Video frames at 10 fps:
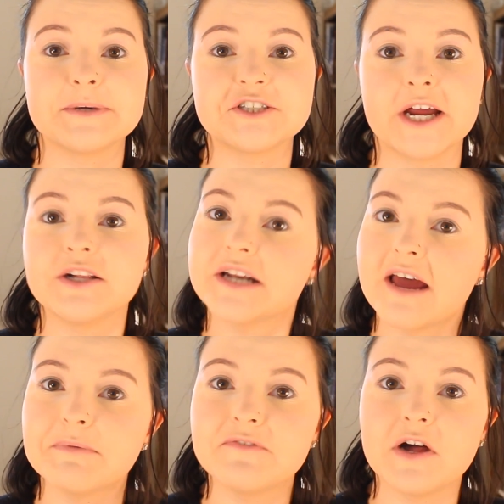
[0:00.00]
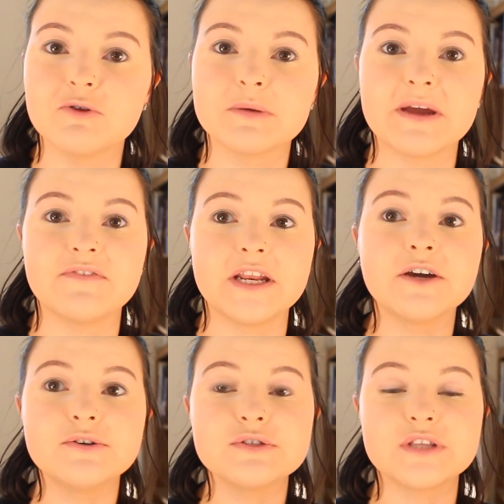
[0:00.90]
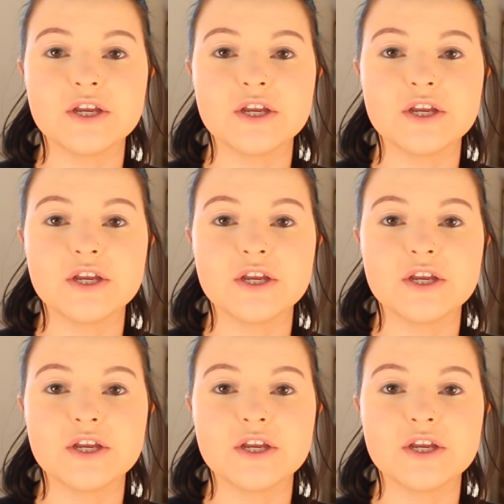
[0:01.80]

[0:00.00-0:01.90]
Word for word: to my channel and have been following my videos,